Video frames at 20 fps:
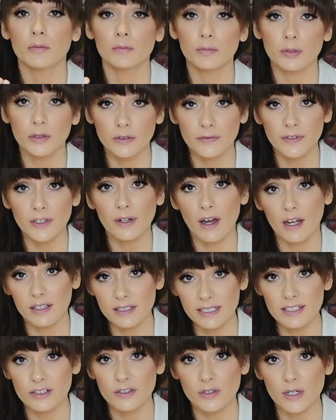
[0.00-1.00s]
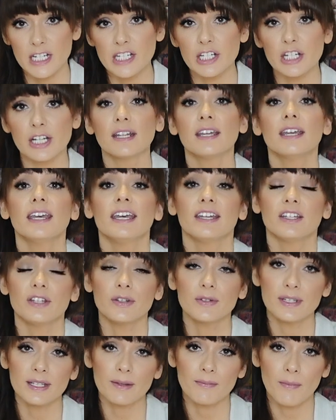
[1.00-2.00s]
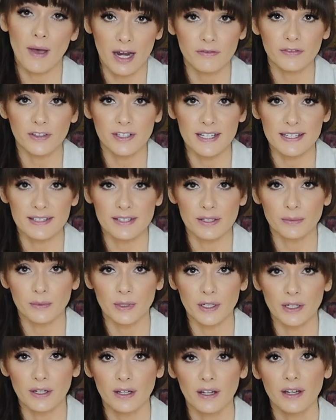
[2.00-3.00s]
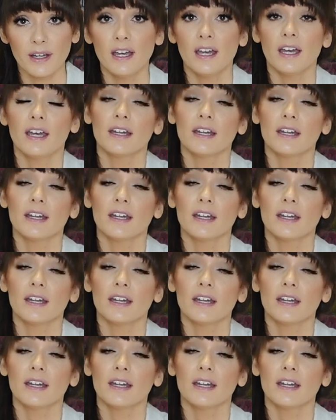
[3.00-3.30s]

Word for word: you improve your concentration using mindfulness at work.